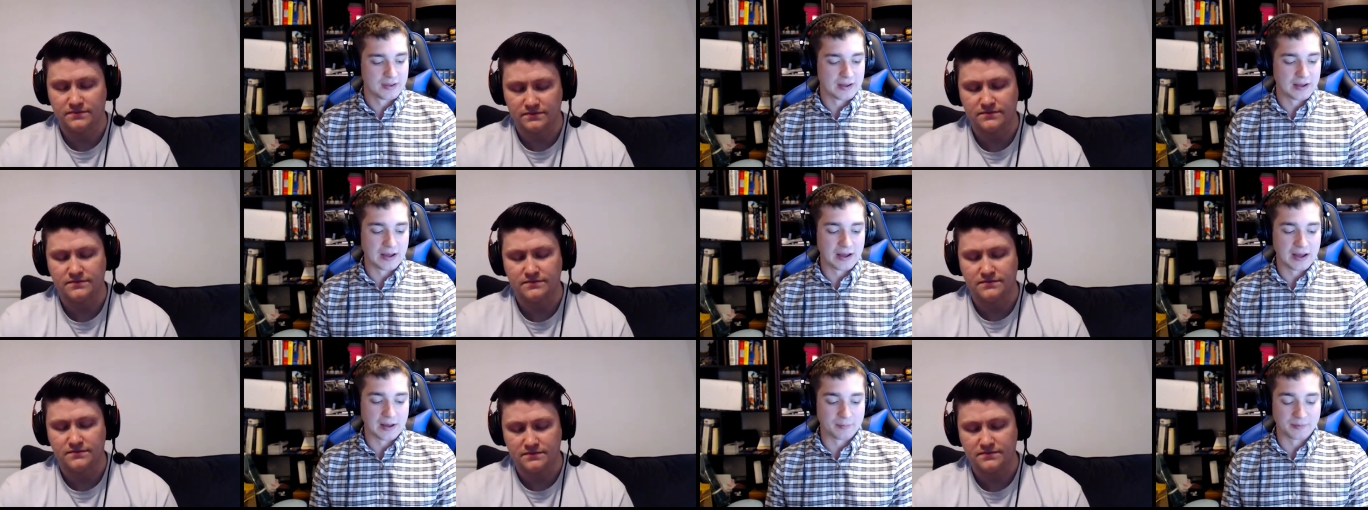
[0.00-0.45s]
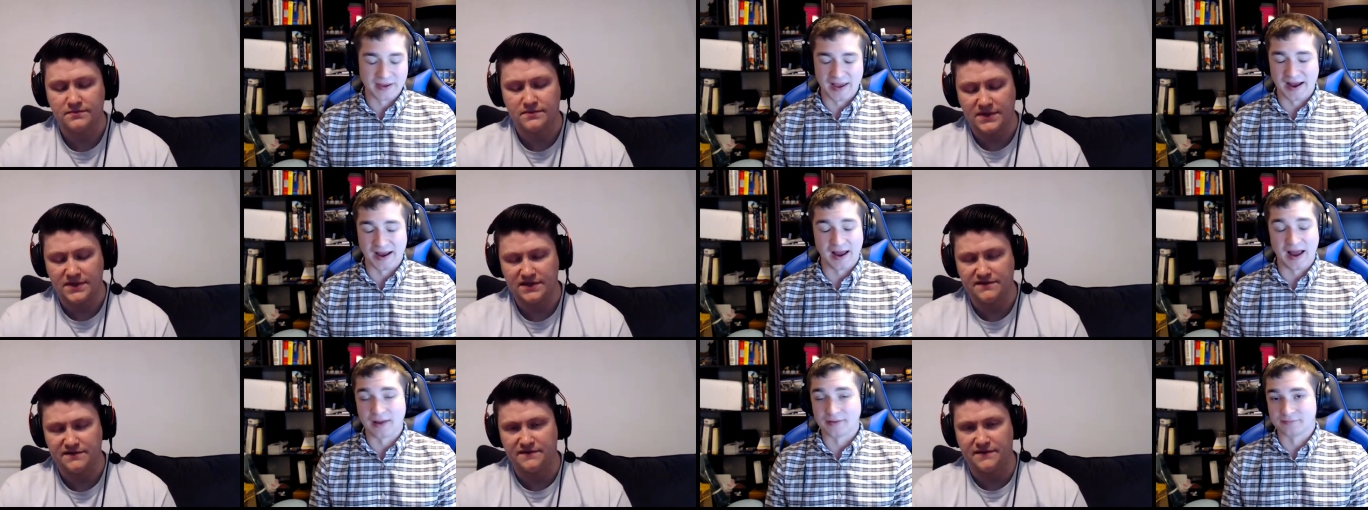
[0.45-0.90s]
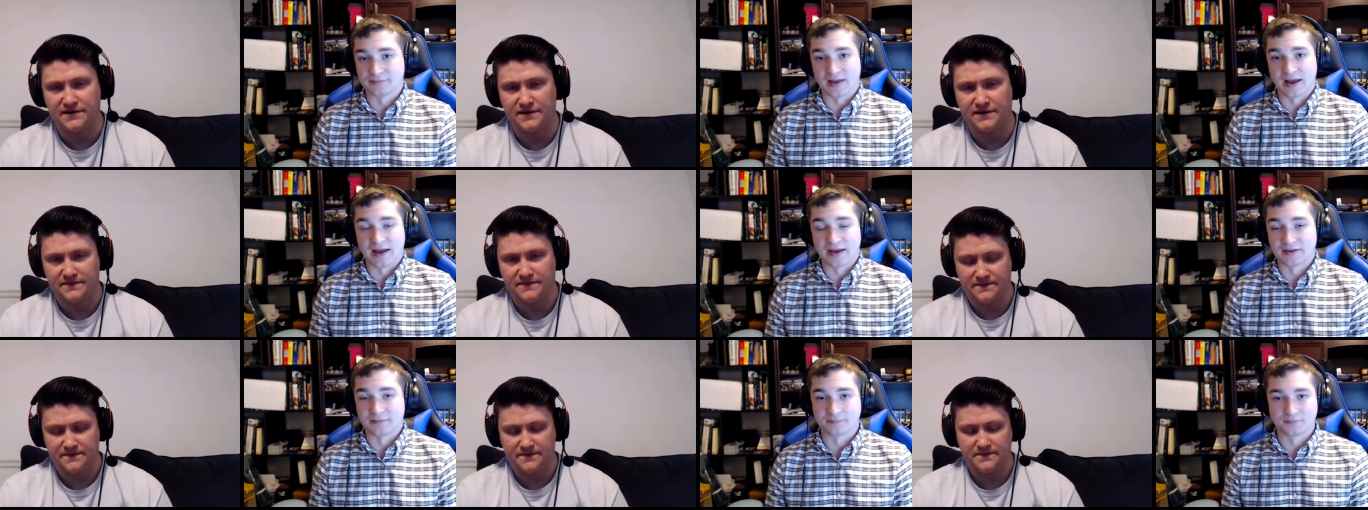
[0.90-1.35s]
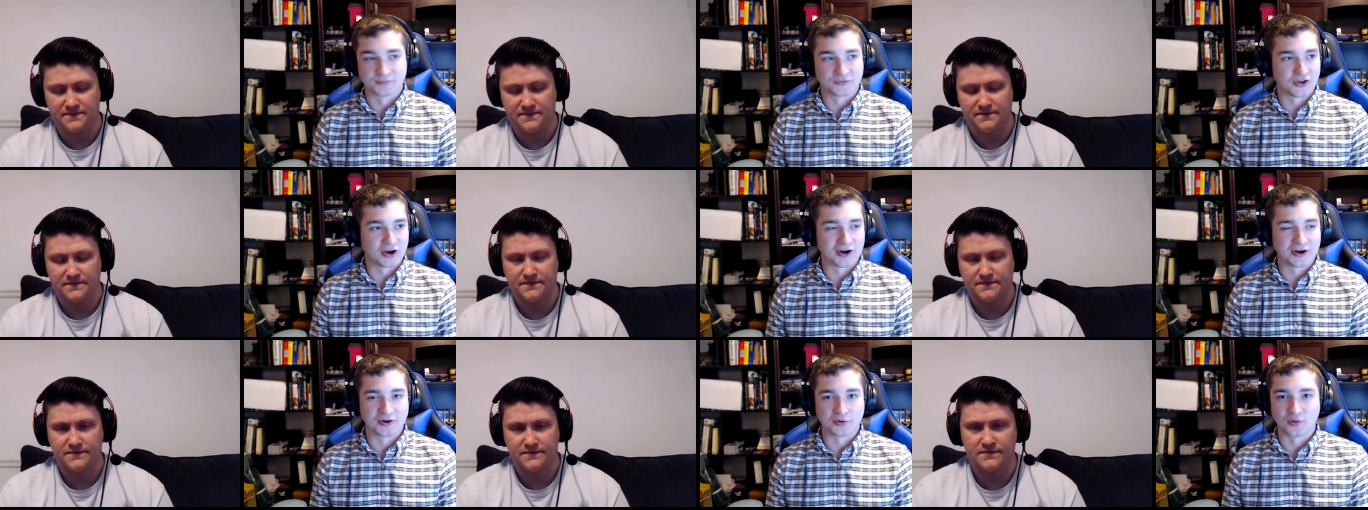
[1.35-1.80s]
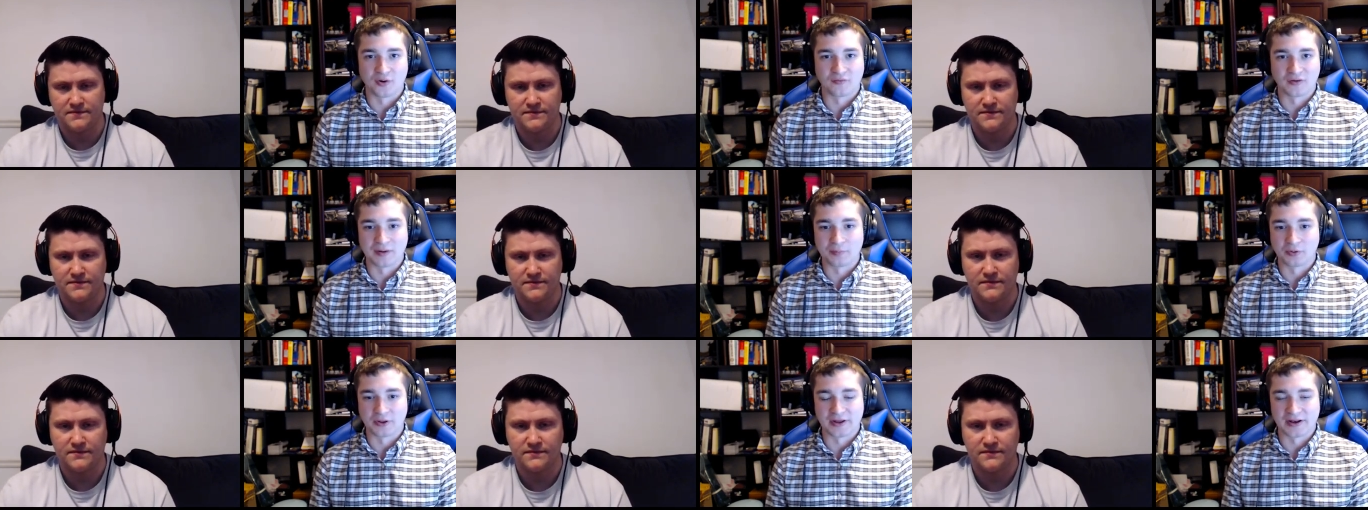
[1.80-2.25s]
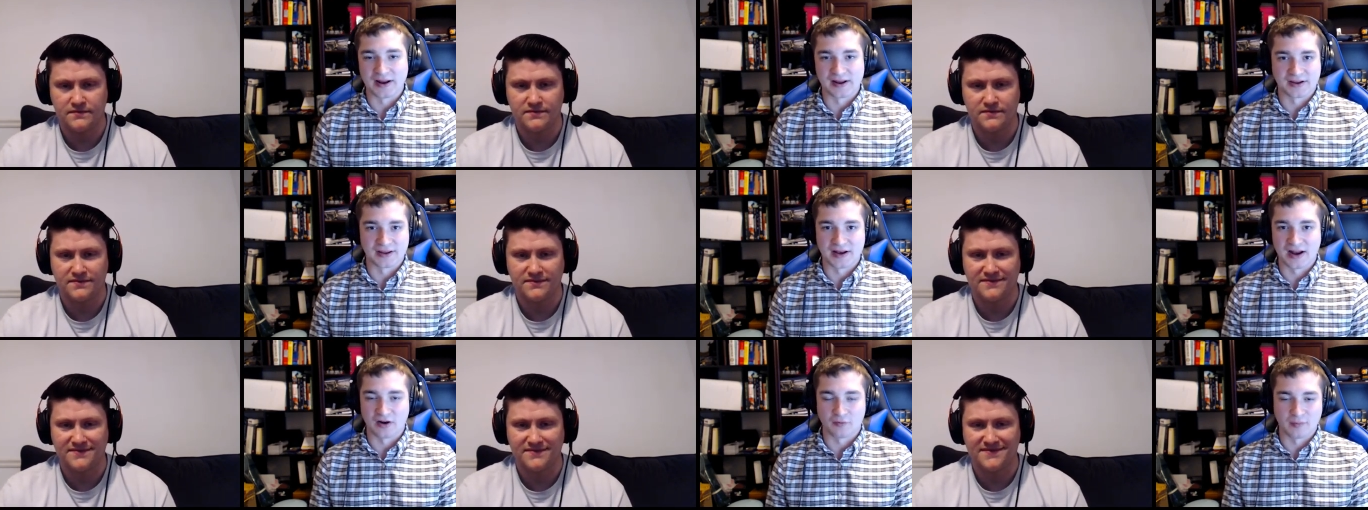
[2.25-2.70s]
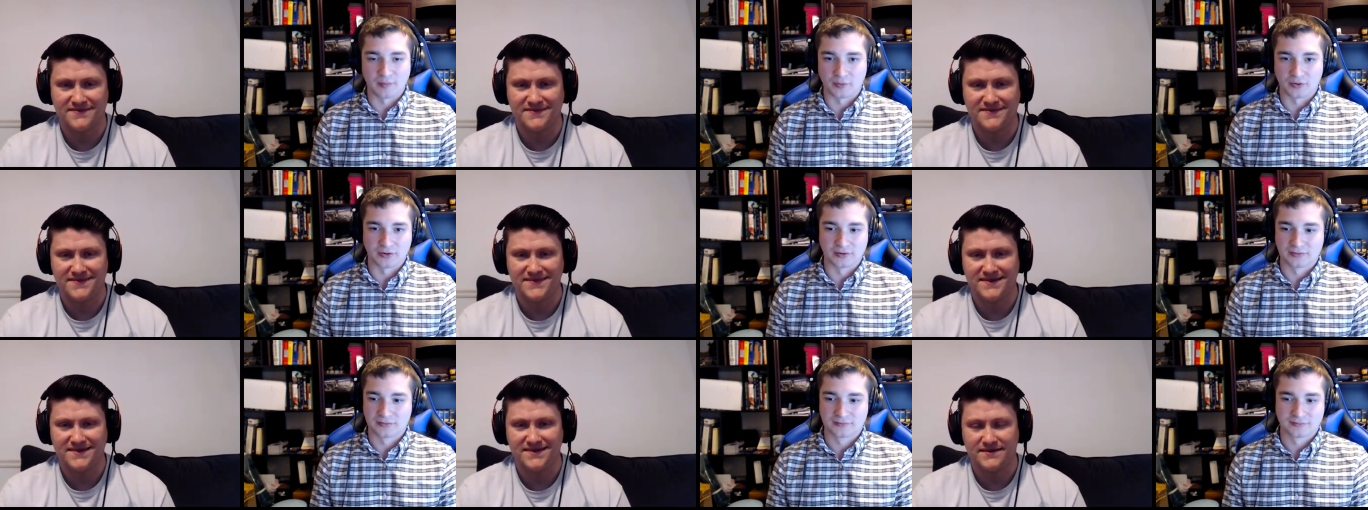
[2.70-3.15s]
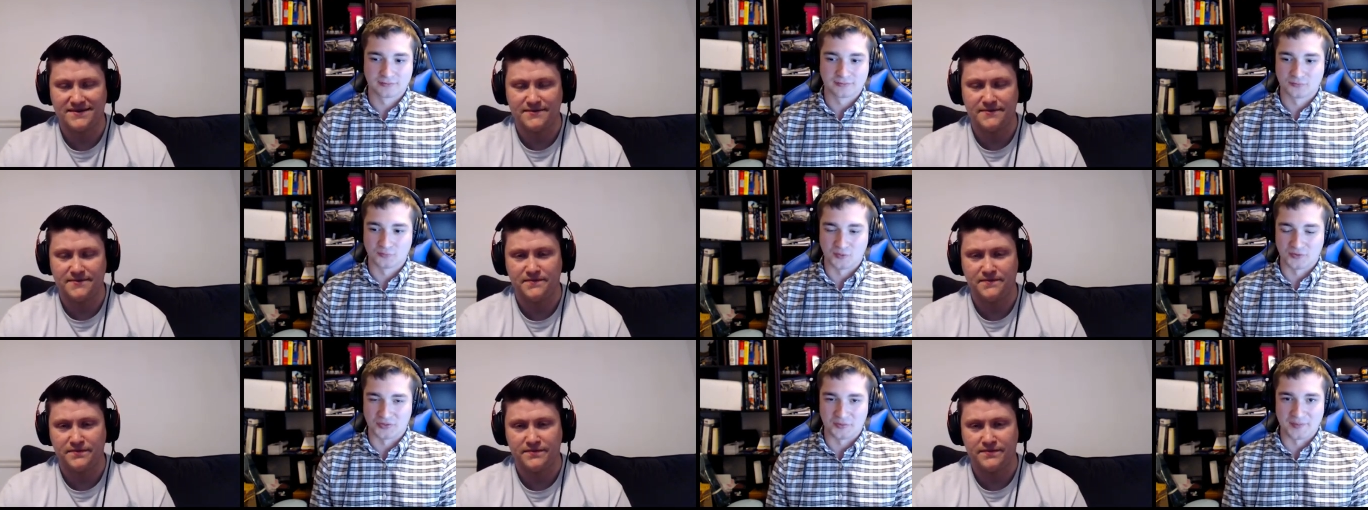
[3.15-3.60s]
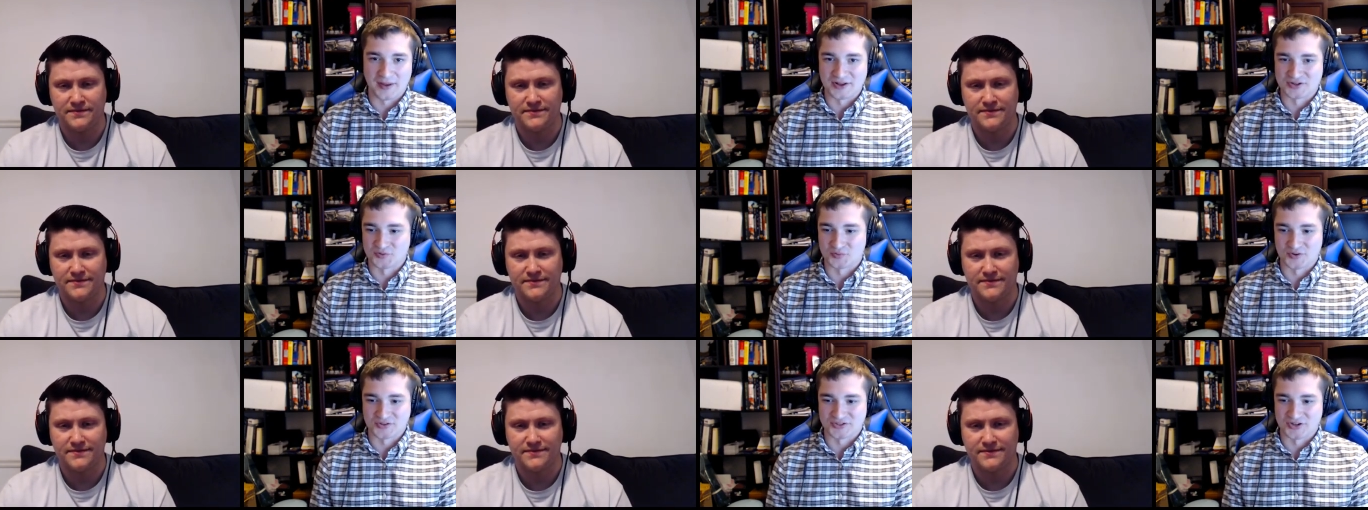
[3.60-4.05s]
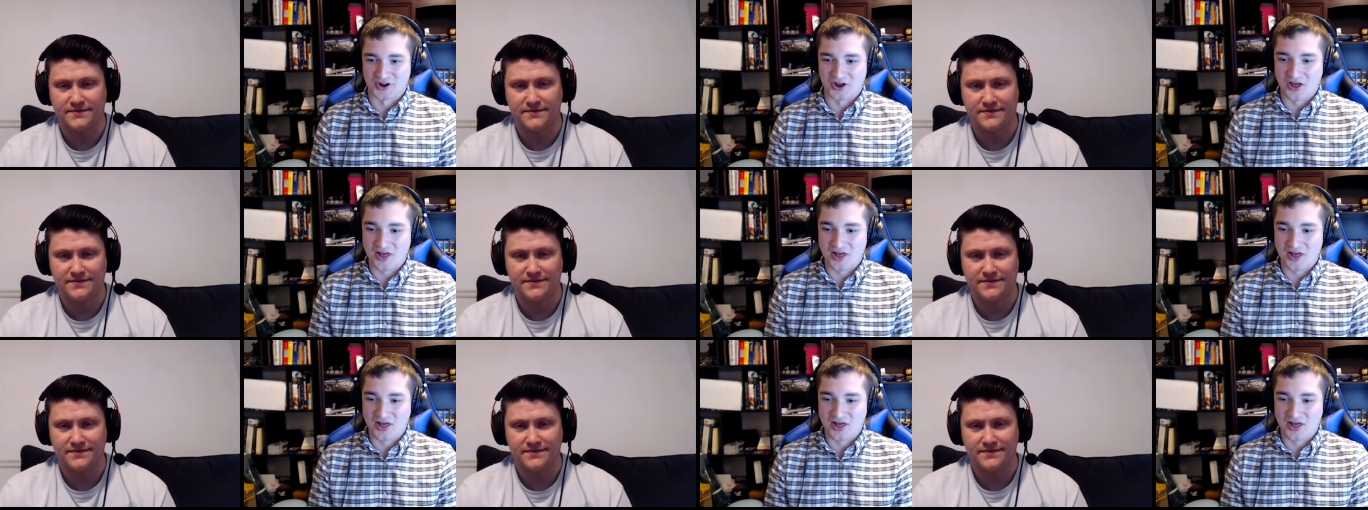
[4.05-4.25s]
Speaker 1: Uh, but yeah, I, I am sorry whoever I played, I cannot remember what the matchup was at all.